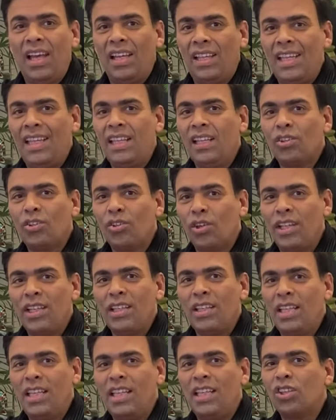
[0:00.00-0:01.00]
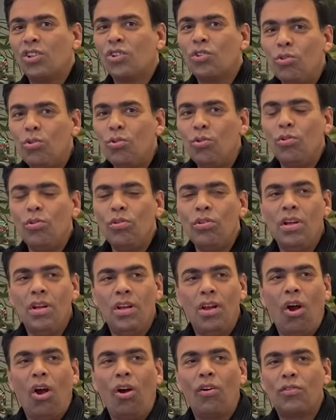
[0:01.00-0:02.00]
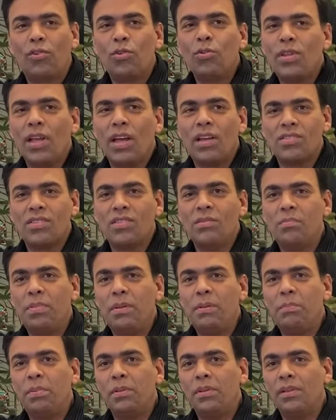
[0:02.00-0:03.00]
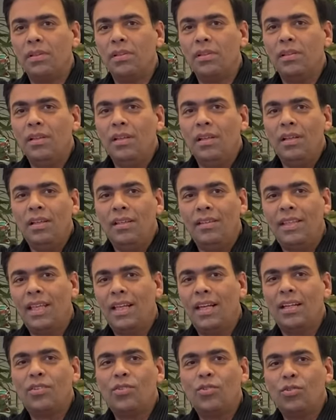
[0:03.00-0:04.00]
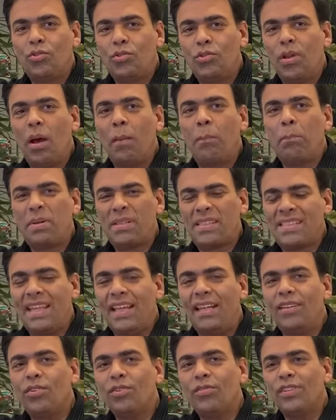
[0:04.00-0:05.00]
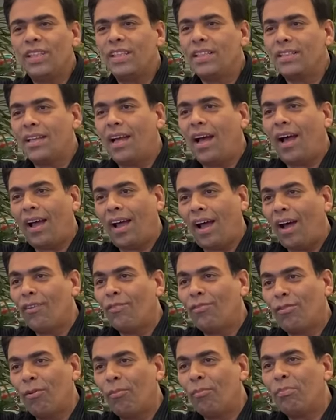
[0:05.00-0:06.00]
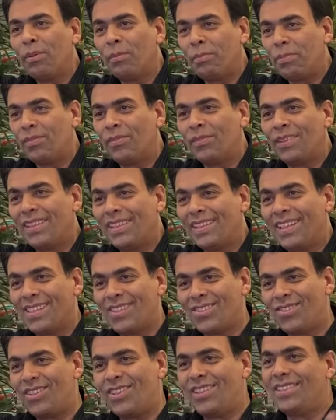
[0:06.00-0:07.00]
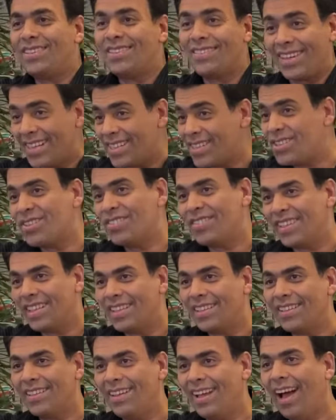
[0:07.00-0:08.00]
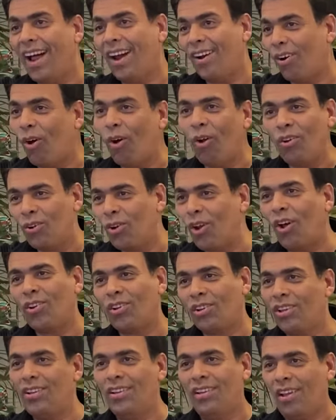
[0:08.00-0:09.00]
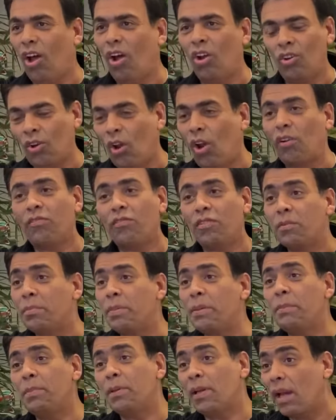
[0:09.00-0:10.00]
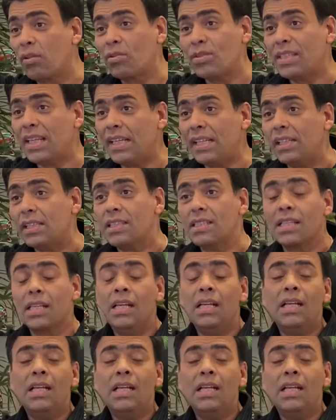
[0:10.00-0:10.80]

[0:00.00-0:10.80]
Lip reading: In a crew of 2,000 people, there are a percent of it are from people in the industry. The rest of it are all non-film people, outsiders.